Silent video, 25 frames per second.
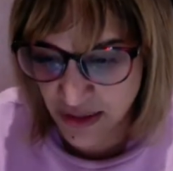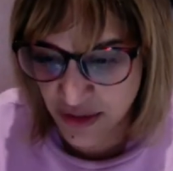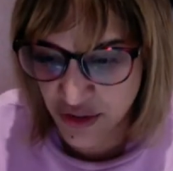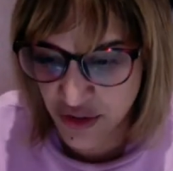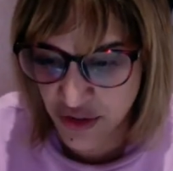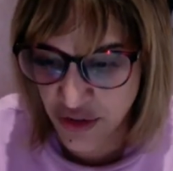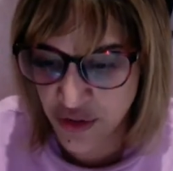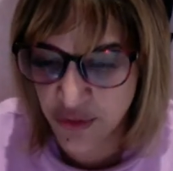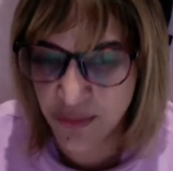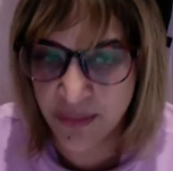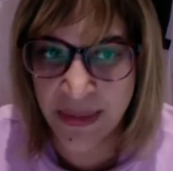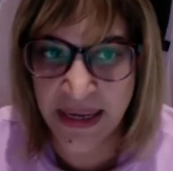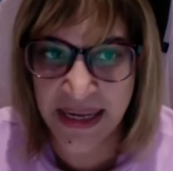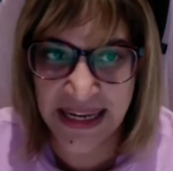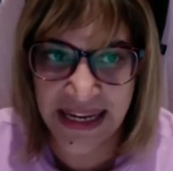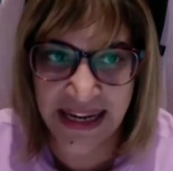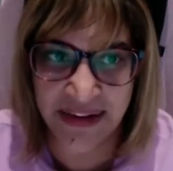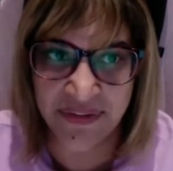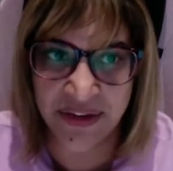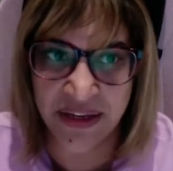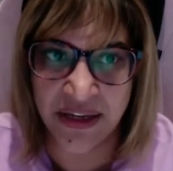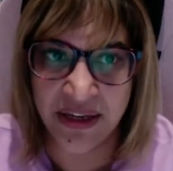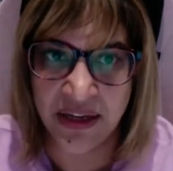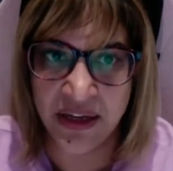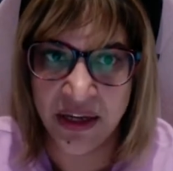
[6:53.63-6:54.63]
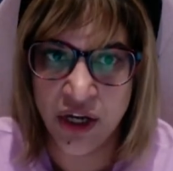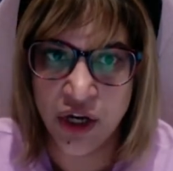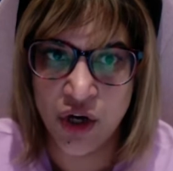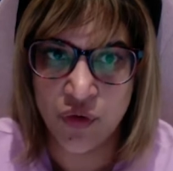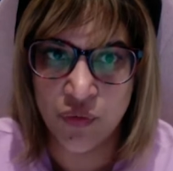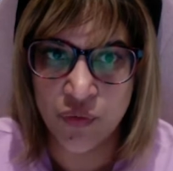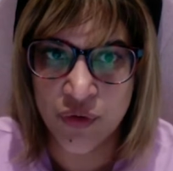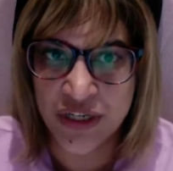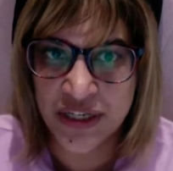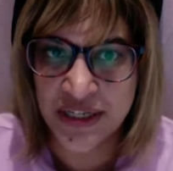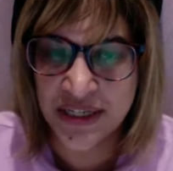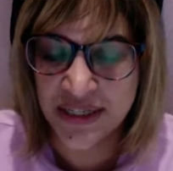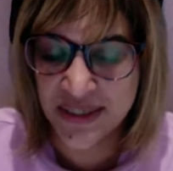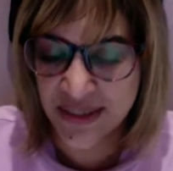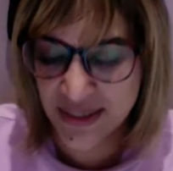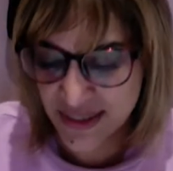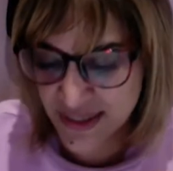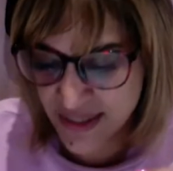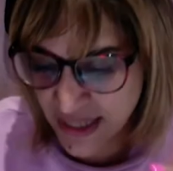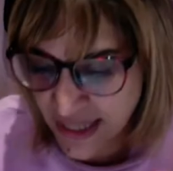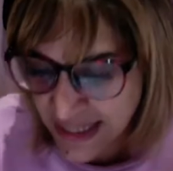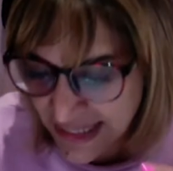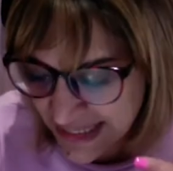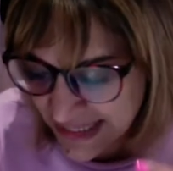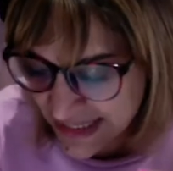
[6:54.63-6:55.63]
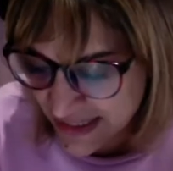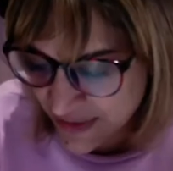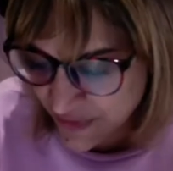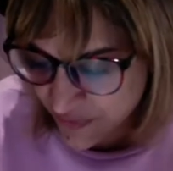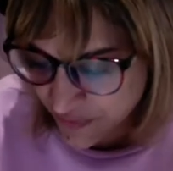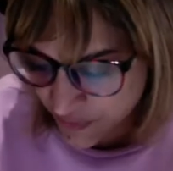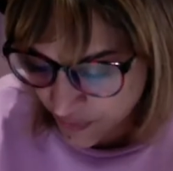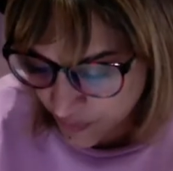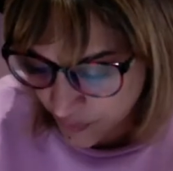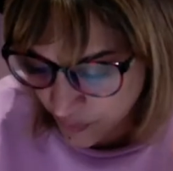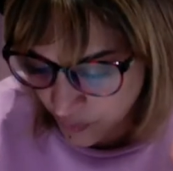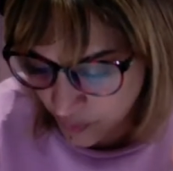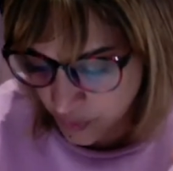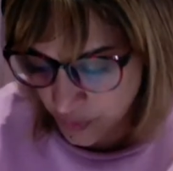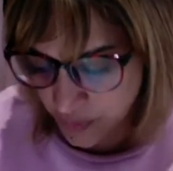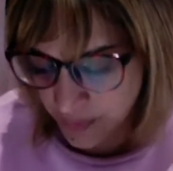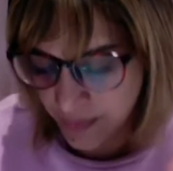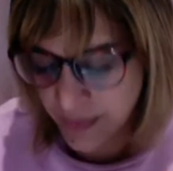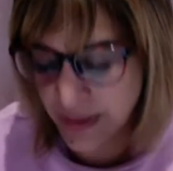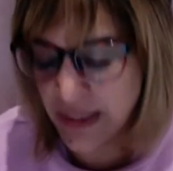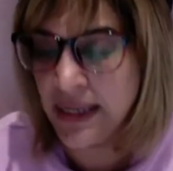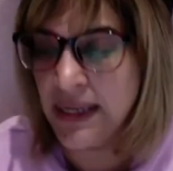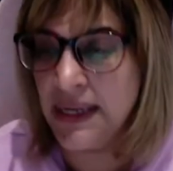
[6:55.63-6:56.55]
So you may have it written in a slightly different form.